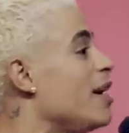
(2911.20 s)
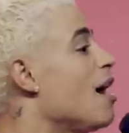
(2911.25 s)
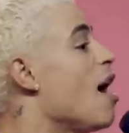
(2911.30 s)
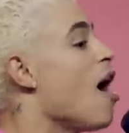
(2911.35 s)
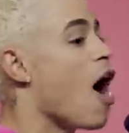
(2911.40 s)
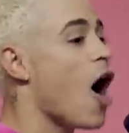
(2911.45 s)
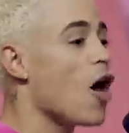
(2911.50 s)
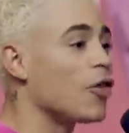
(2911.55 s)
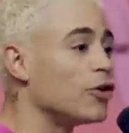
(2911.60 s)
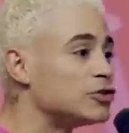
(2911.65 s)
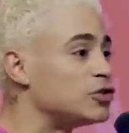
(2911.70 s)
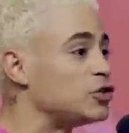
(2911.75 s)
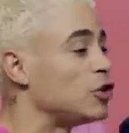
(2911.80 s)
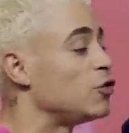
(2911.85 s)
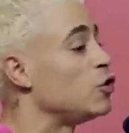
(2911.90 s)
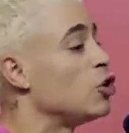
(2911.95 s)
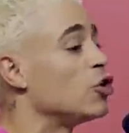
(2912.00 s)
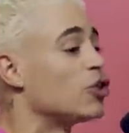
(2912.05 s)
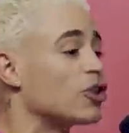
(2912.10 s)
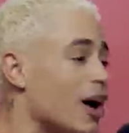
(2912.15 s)
tree.
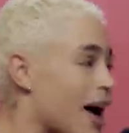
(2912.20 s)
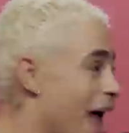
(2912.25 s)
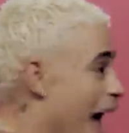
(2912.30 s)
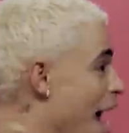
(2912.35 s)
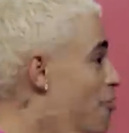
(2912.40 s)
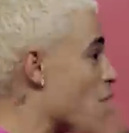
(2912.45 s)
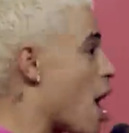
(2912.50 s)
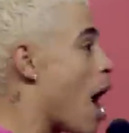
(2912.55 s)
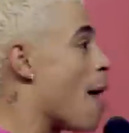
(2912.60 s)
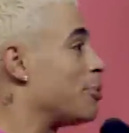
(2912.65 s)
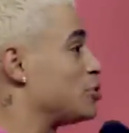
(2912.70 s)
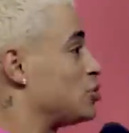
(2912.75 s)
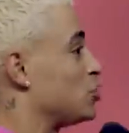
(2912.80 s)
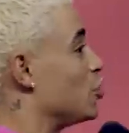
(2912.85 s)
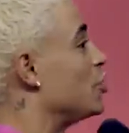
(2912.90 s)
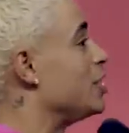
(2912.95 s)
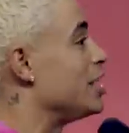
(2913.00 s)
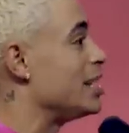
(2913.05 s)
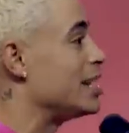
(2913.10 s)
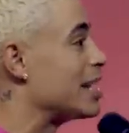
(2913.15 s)
Others, you, you're going to have an
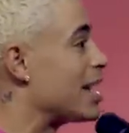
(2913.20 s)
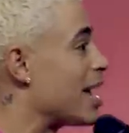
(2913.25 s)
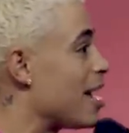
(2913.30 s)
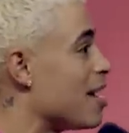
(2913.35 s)
opportunity